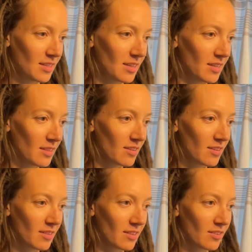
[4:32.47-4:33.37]
Yeah,
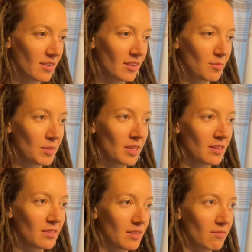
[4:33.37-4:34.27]
they're all going to be a
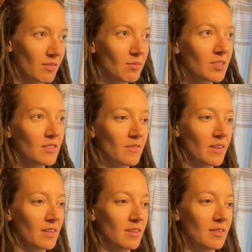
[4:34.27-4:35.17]
little different, which is fine.